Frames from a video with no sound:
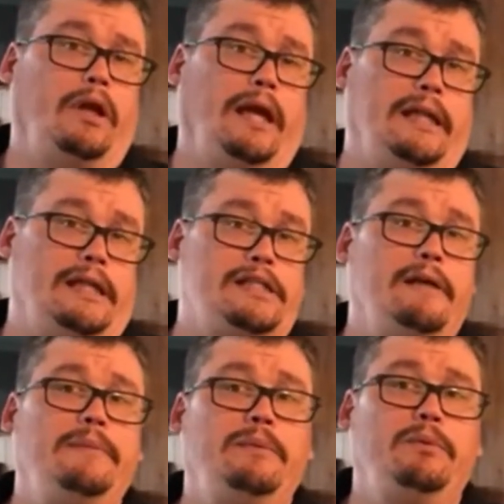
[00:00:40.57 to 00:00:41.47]
then
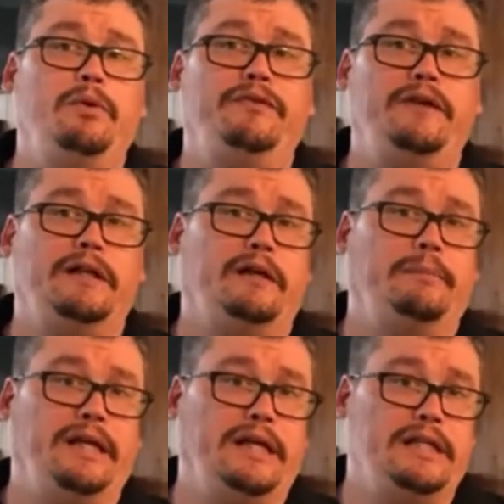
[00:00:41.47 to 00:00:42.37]
some people will feed their
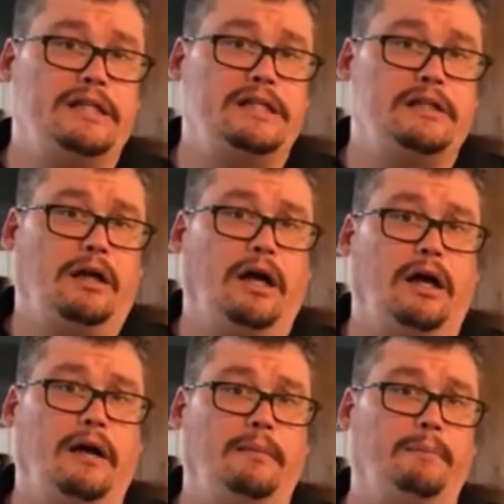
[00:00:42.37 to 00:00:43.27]
bees
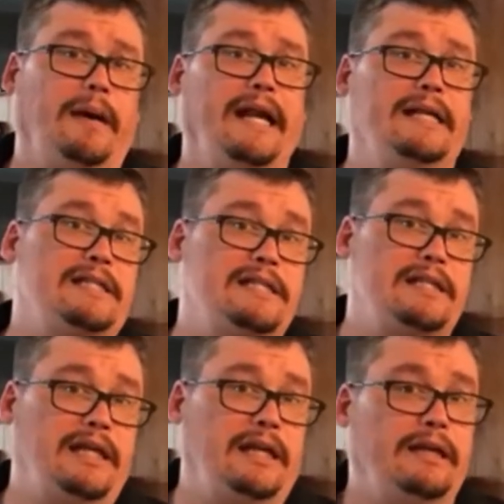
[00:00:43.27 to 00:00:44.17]

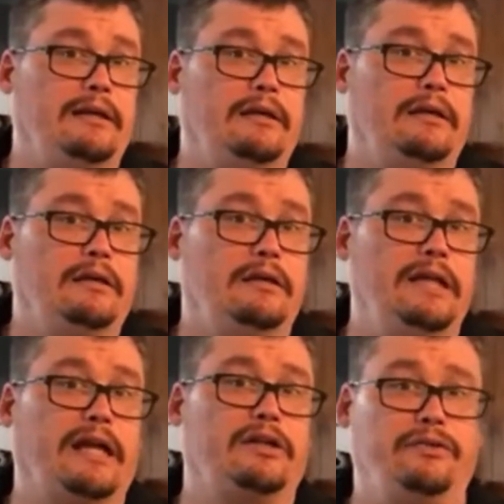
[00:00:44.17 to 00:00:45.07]
minus the
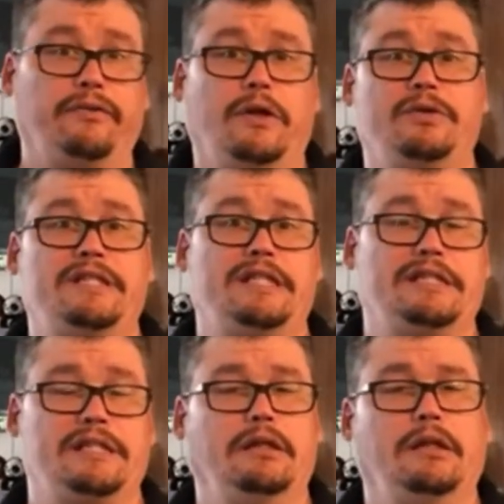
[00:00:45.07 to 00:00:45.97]
nectar flow
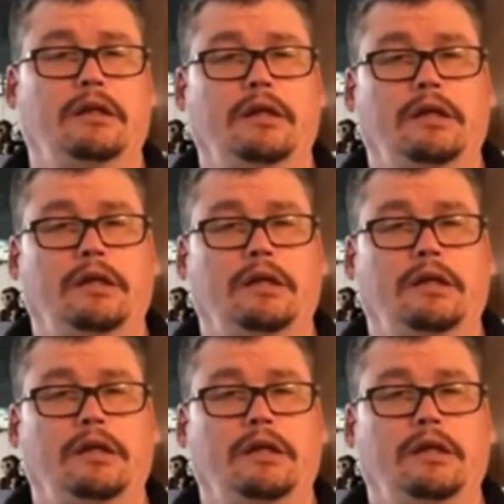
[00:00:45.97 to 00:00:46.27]
season.